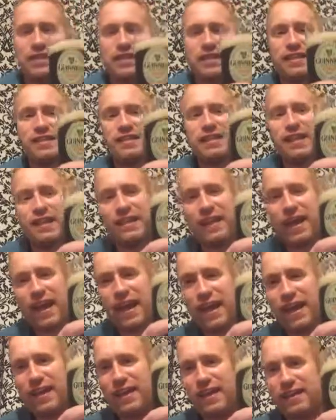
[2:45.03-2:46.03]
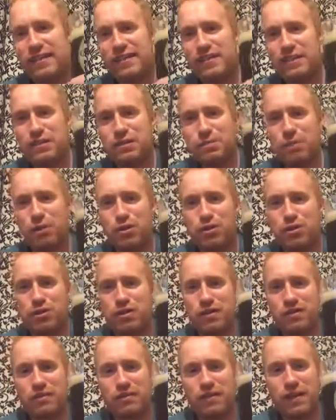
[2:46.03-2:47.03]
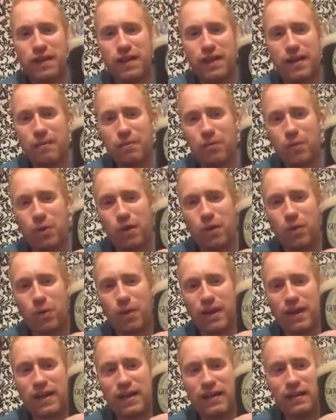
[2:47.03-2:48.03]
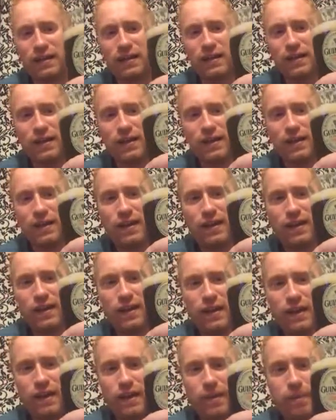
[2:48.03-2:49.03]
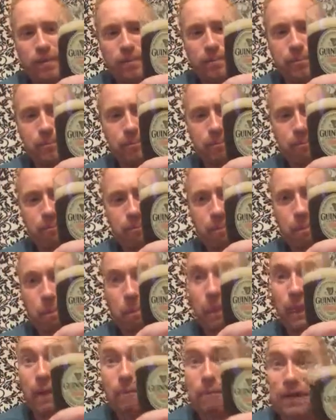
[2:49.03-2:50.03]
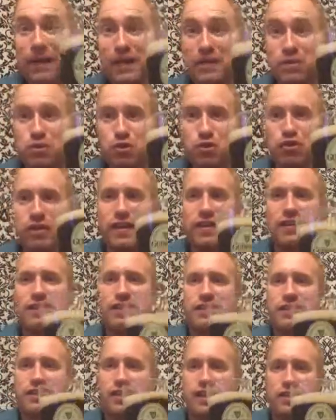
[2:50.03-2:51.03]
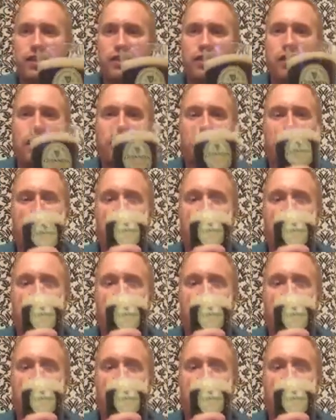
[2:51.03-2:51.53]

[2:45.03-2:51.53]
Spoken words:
as you can see, the head has dispersed quite quickly. But let's go straight in. Cheers.